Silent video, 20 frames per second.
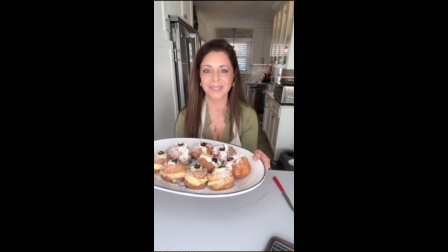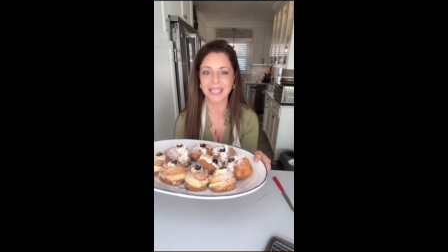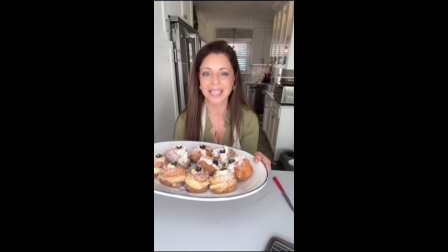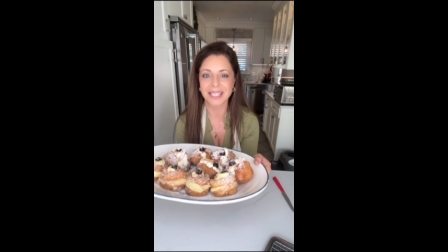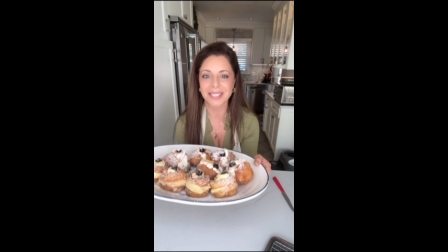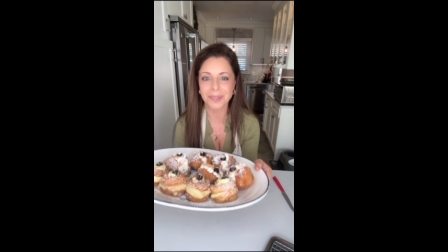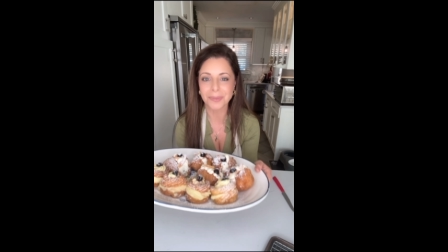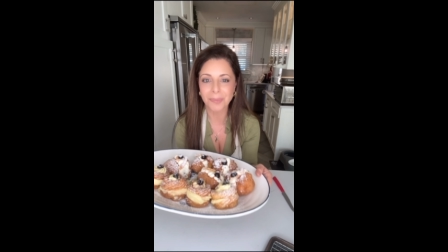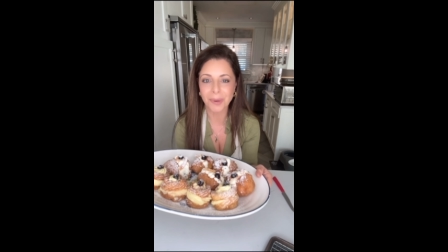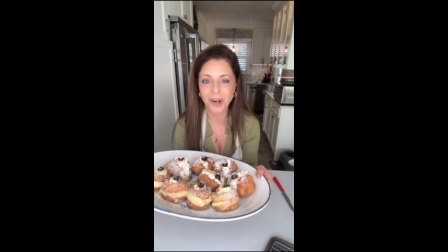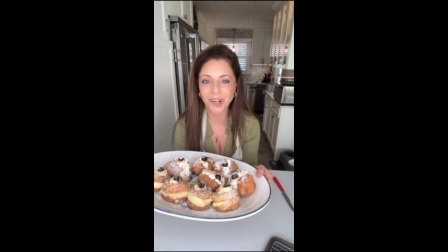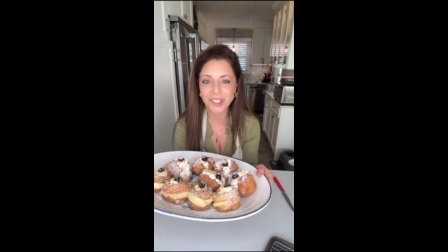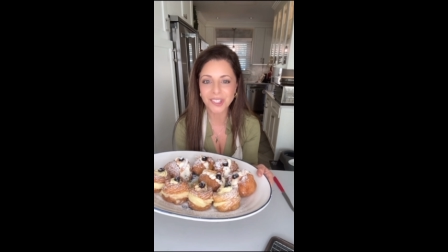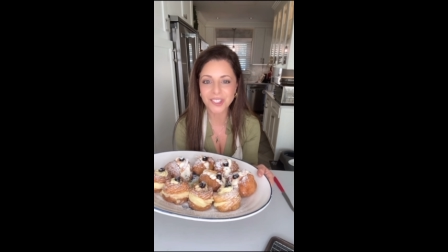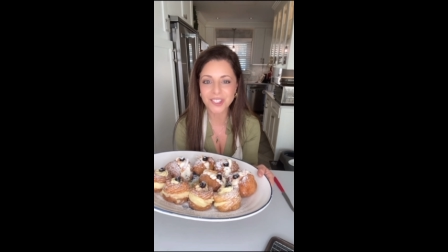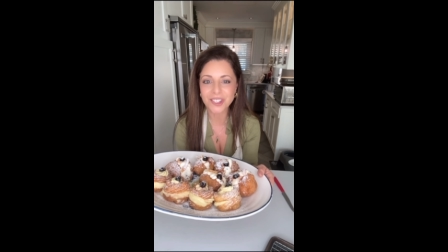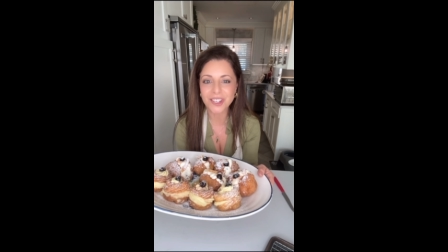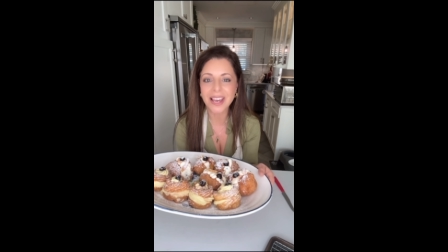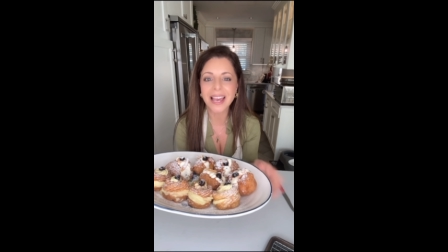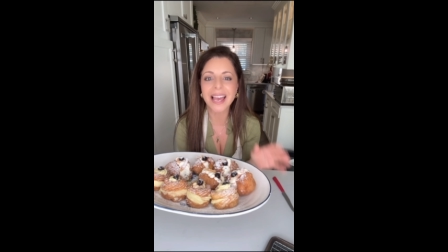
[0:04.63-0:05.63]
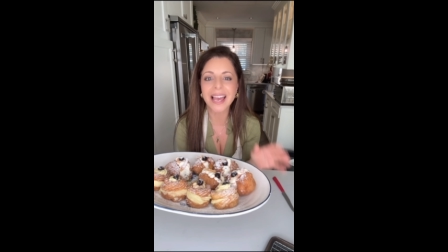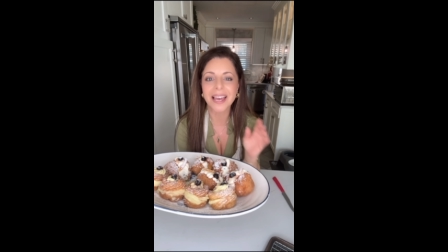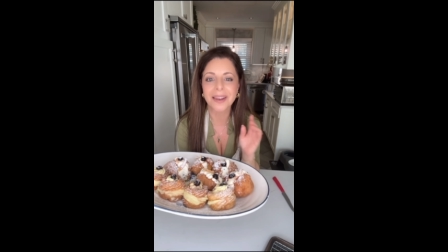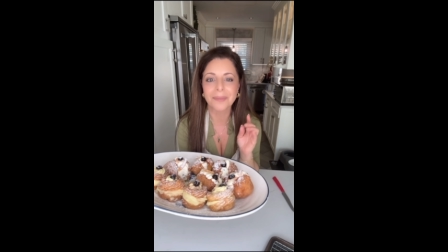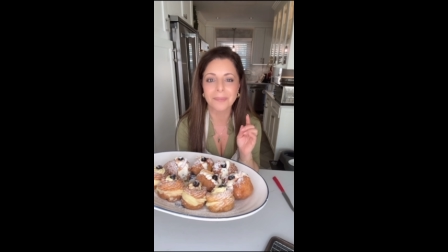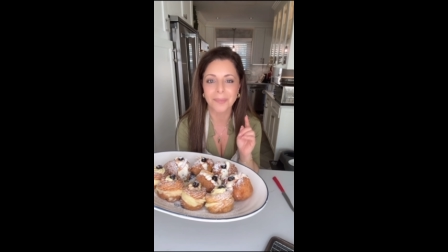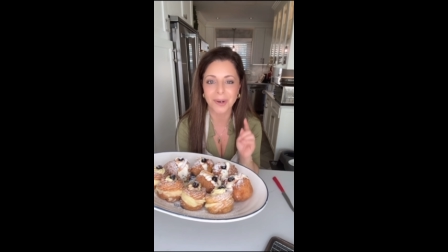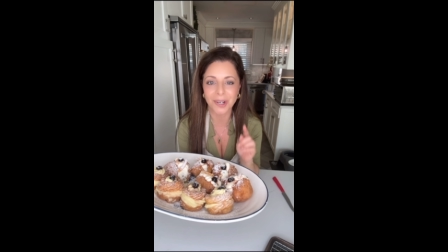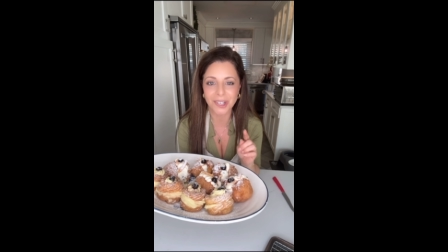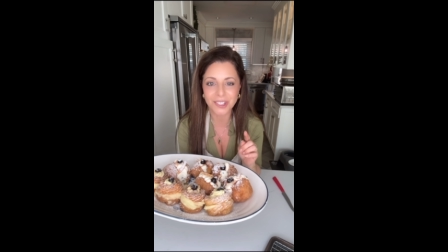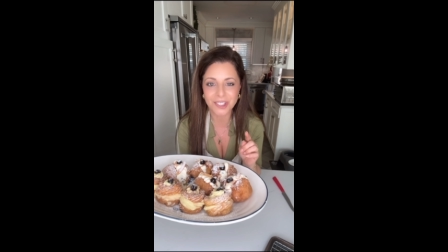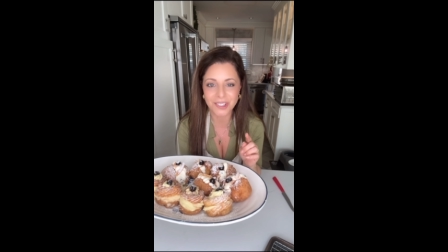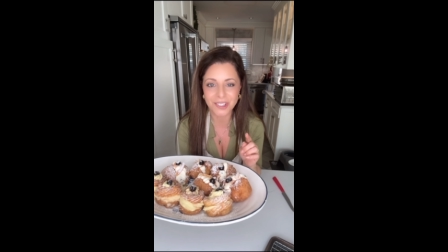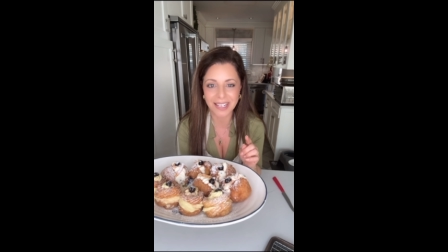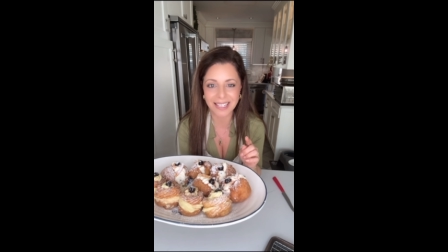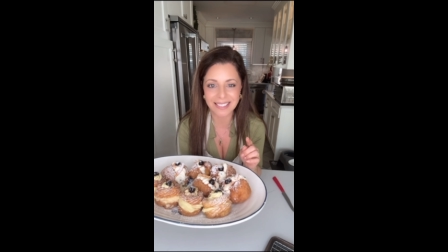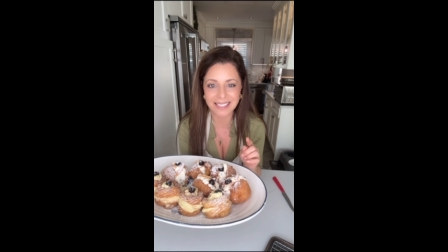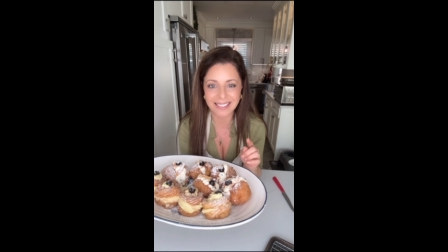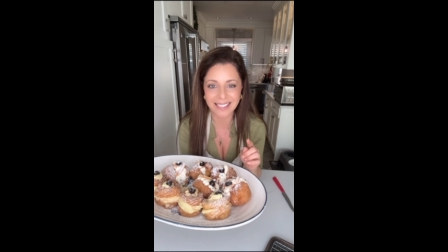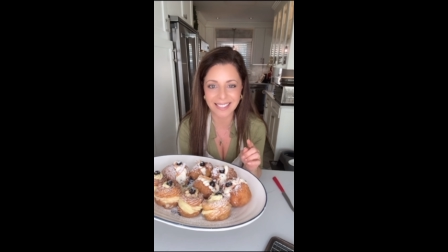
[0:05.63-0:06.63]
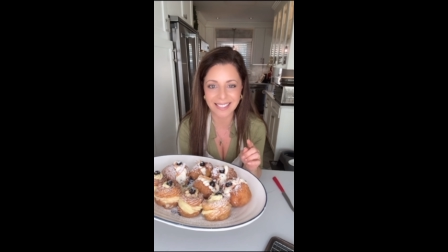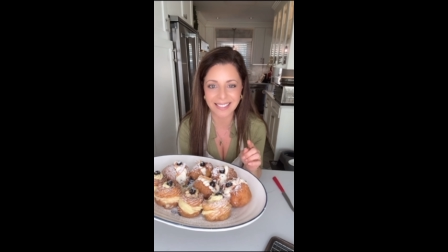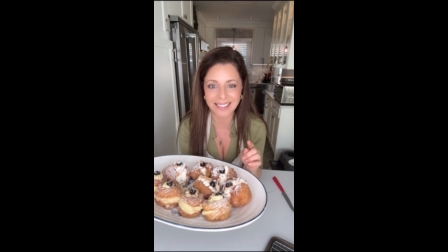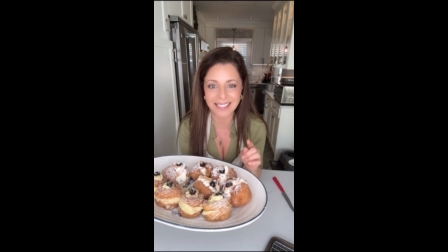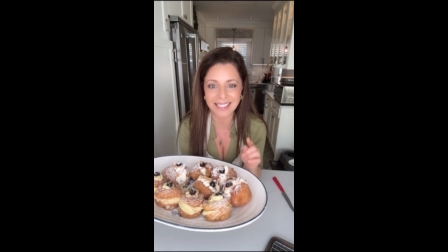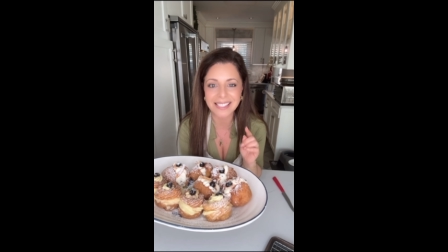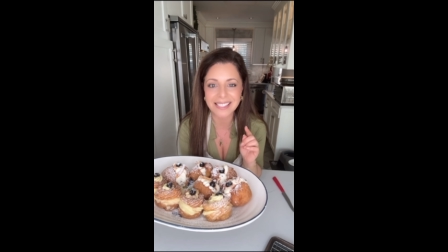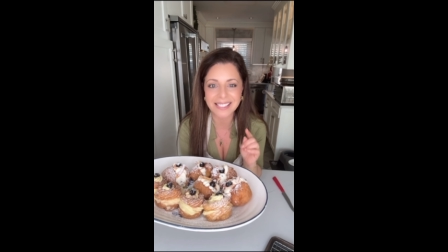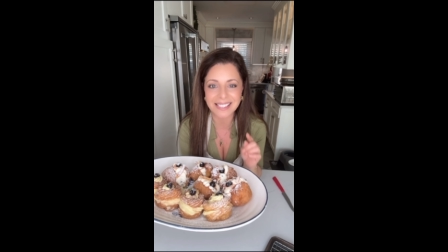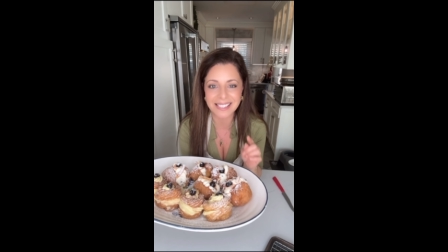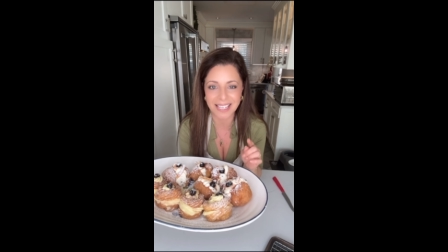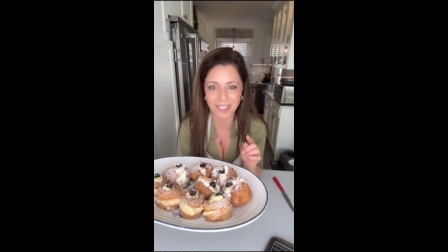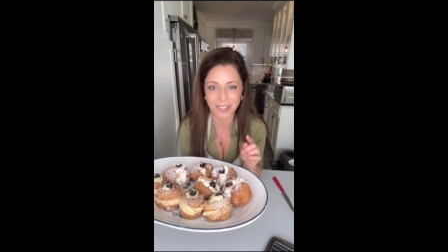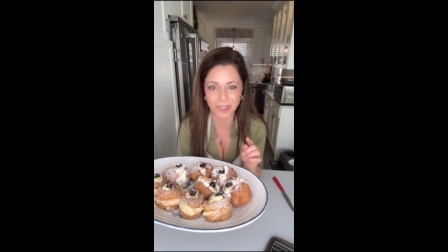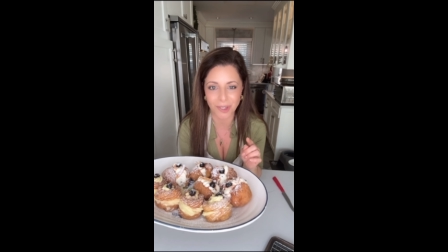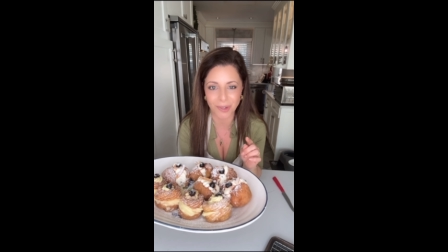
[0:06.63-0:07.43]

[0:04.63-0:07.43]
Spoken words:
It's March, and March 19th is St.